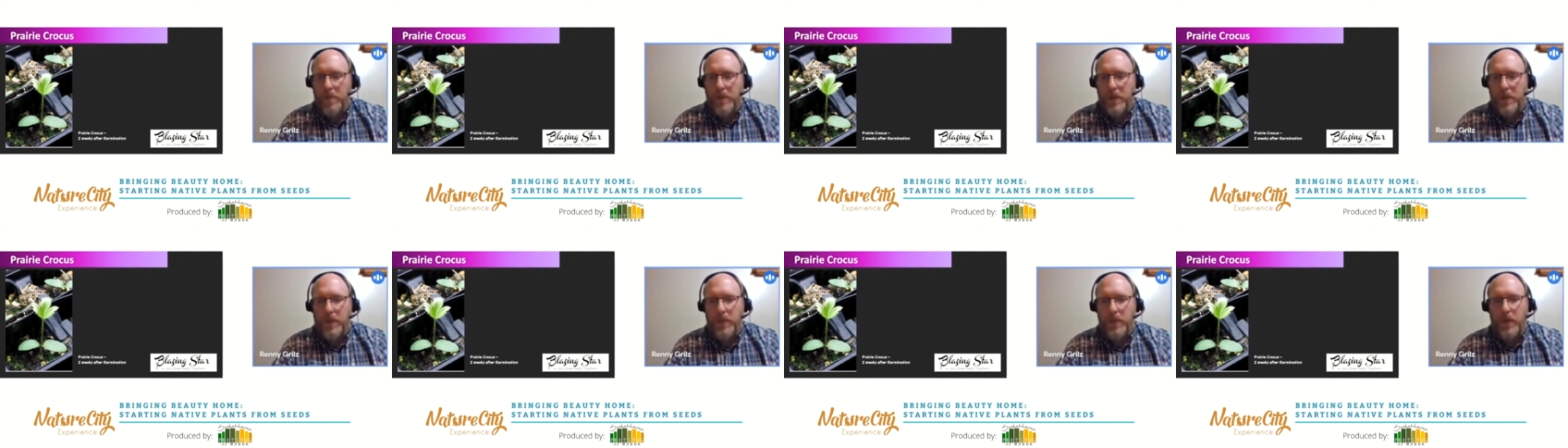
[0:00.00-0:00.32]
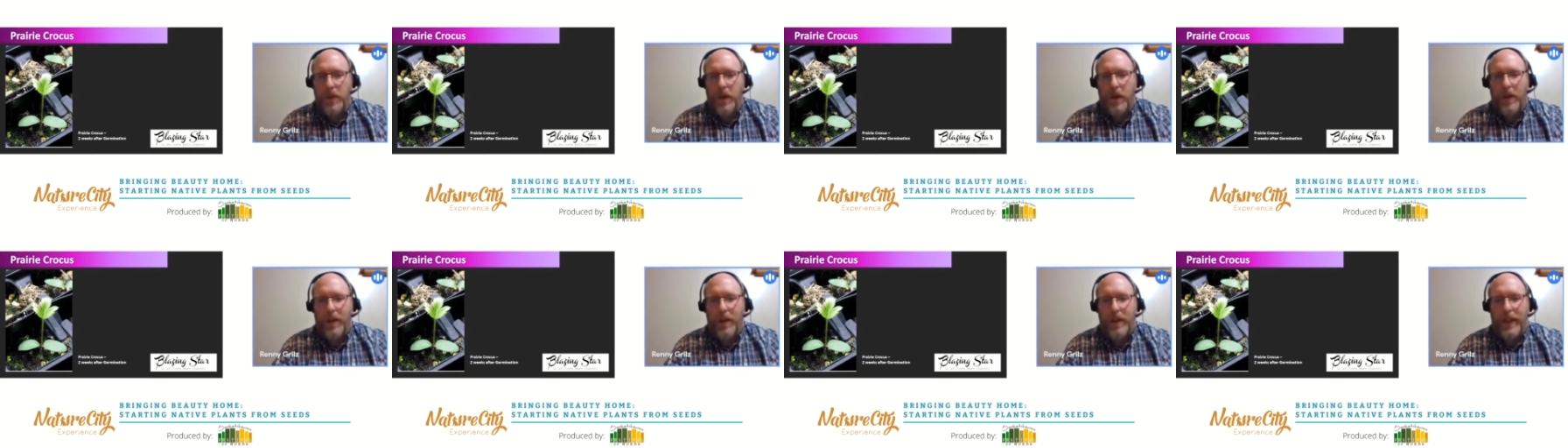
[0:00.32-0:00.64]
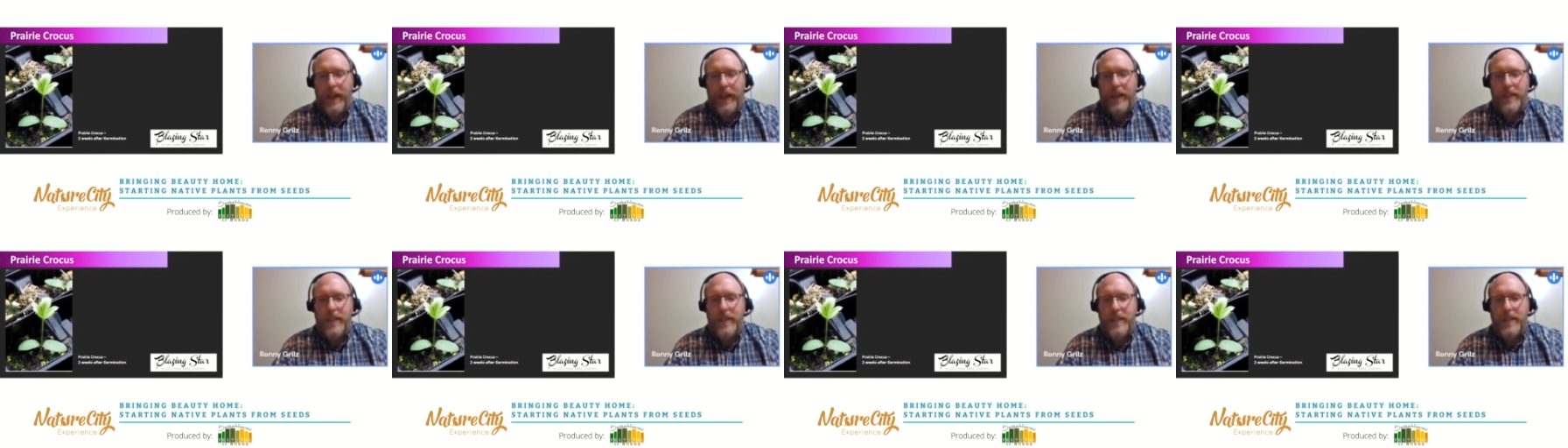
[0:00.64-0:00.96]
the two
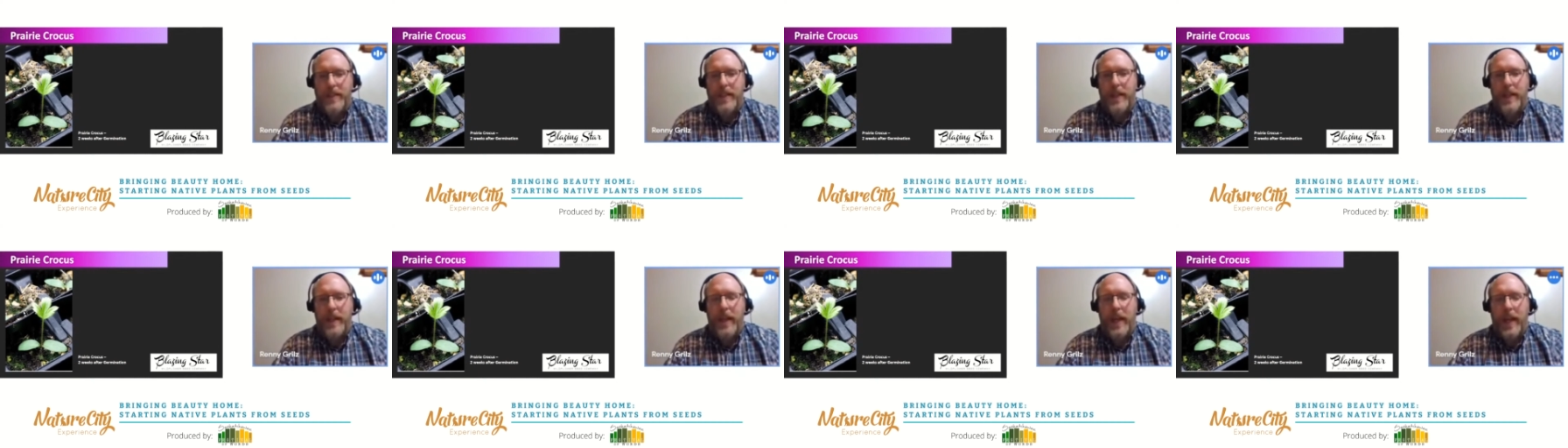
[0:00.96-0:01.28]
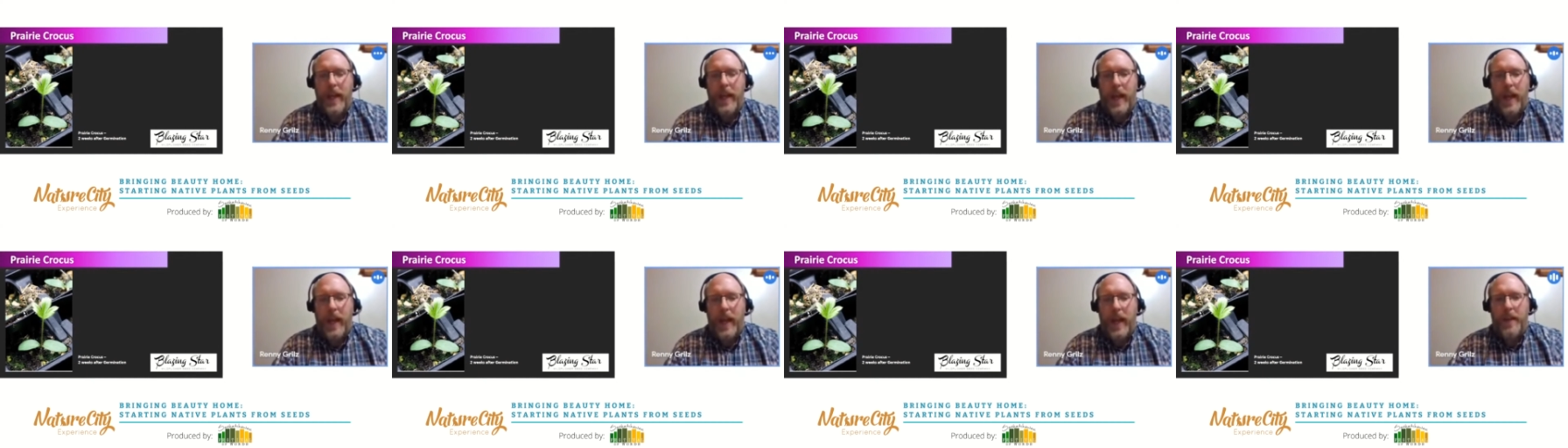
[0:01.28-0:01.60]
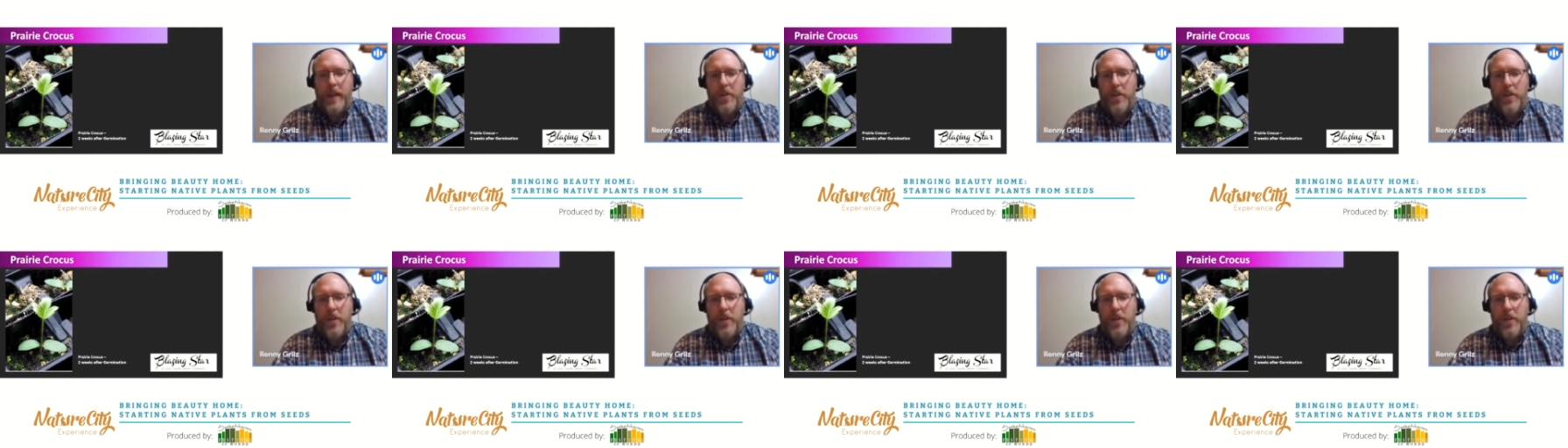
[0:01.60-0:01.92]
cotyledons, and
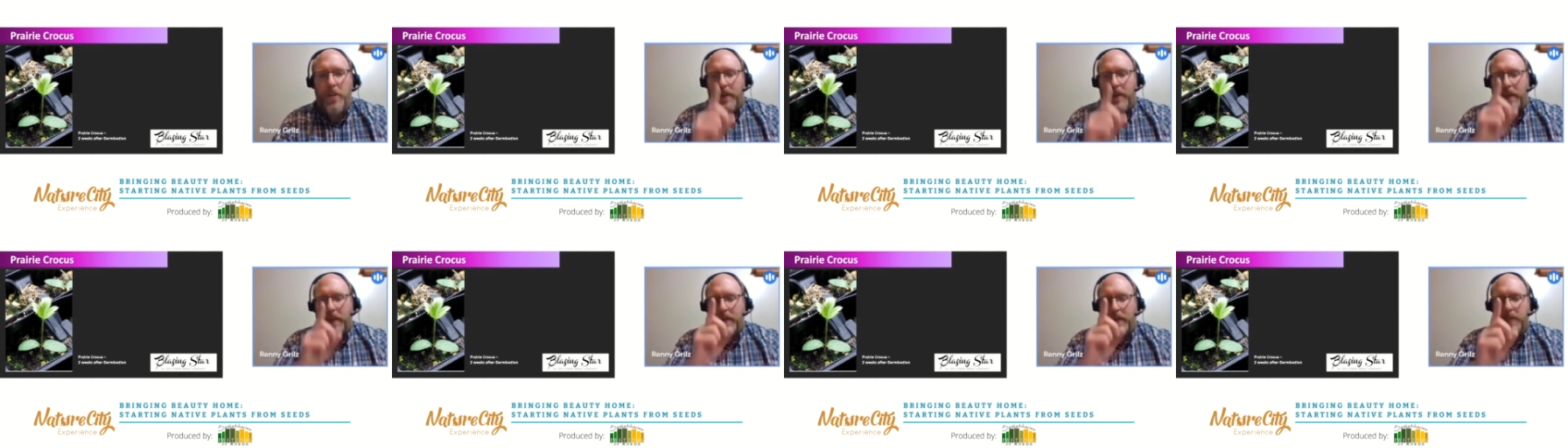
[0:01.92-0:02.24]
then you have that